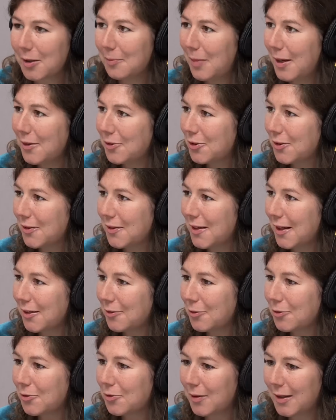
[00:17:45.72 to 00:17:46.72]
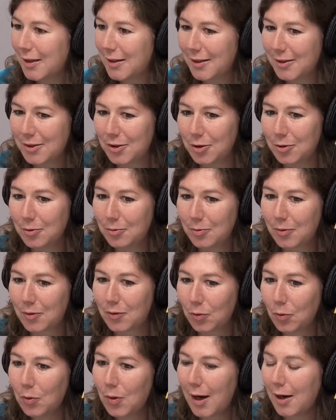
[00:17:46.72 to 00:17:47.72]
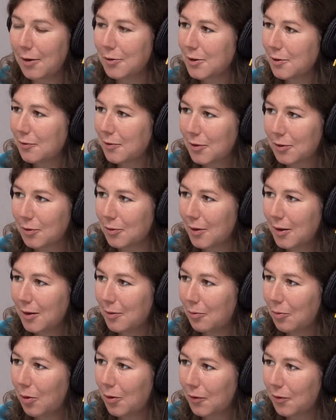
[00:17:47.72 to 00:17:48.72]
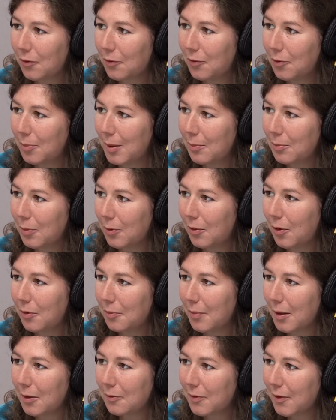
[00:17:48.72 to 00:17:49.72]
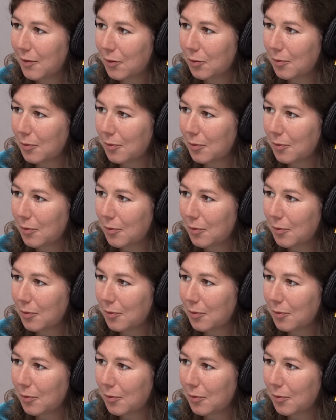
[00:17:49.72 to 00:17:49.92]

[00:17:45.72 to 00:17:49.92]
and Pensions Secretary, and you saw how difficult it was for people on benefits